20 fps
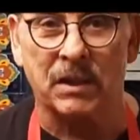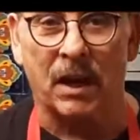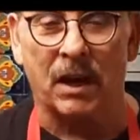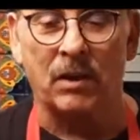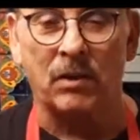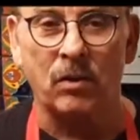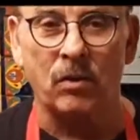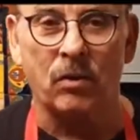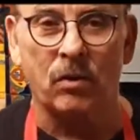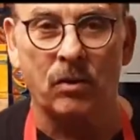
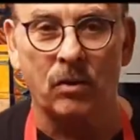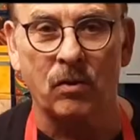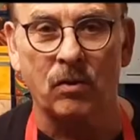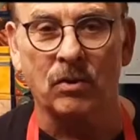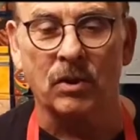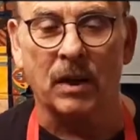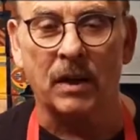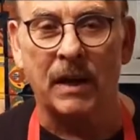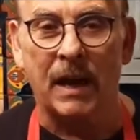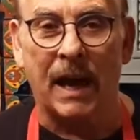iron, you can
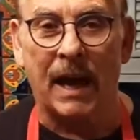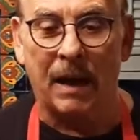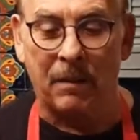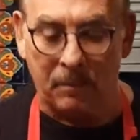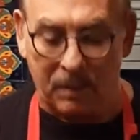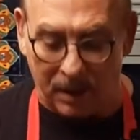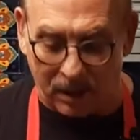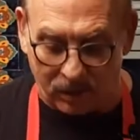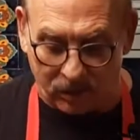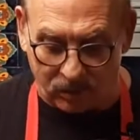use a
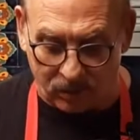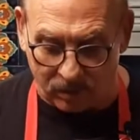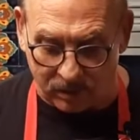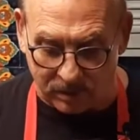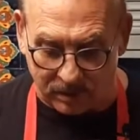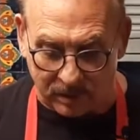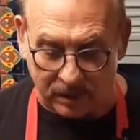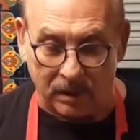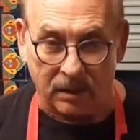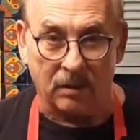
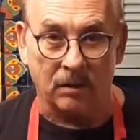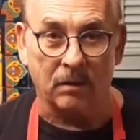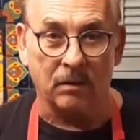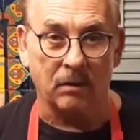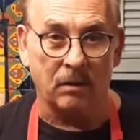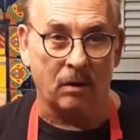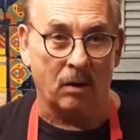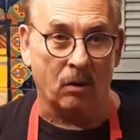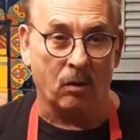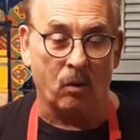9x13,
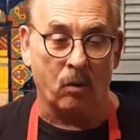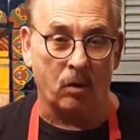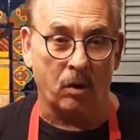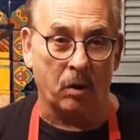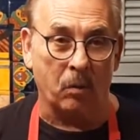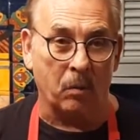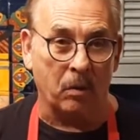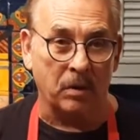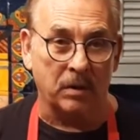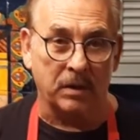
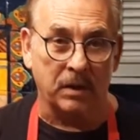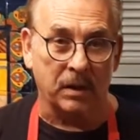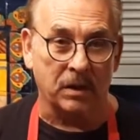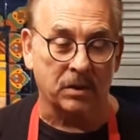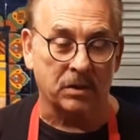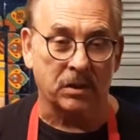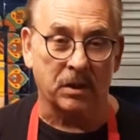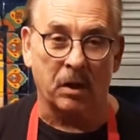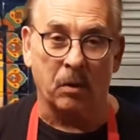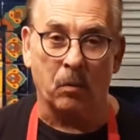Corningware
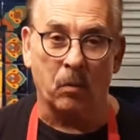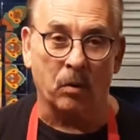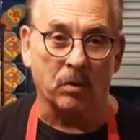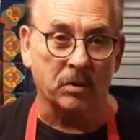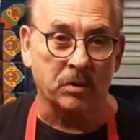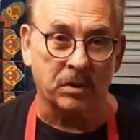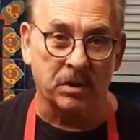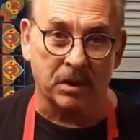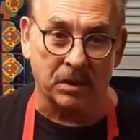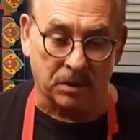dish, and it
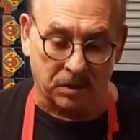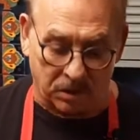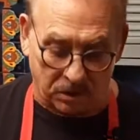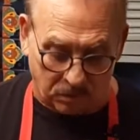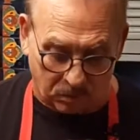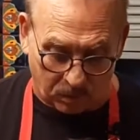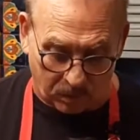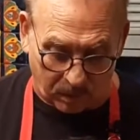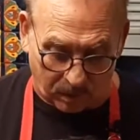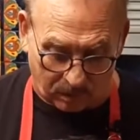works just
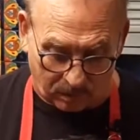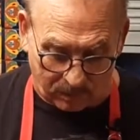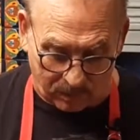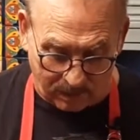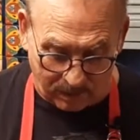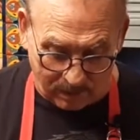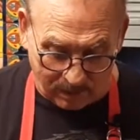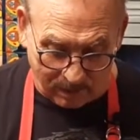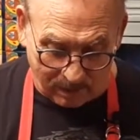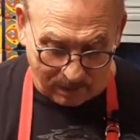as well.
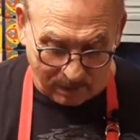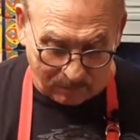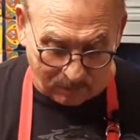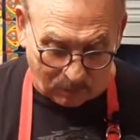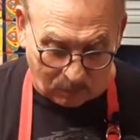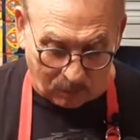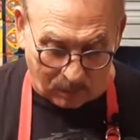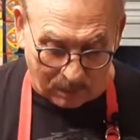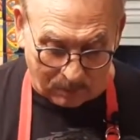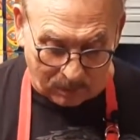
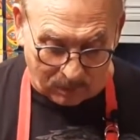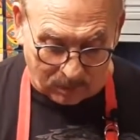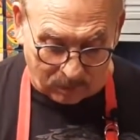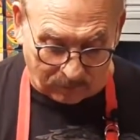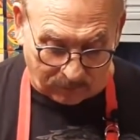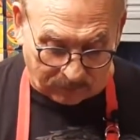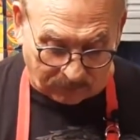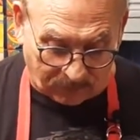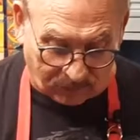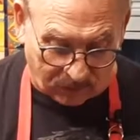But what I'm going to do
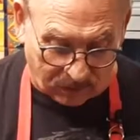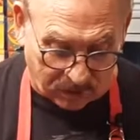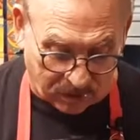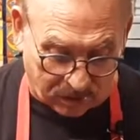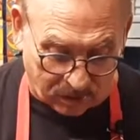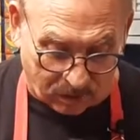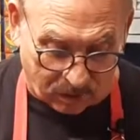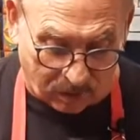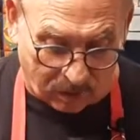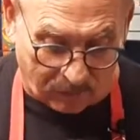first,
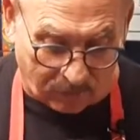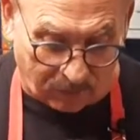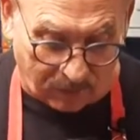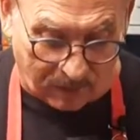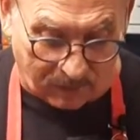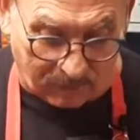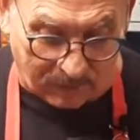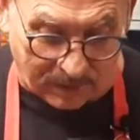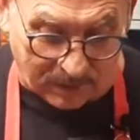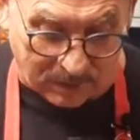start off here,
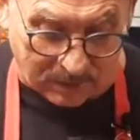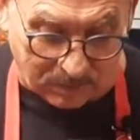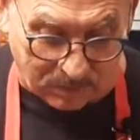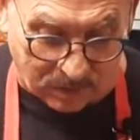I've got some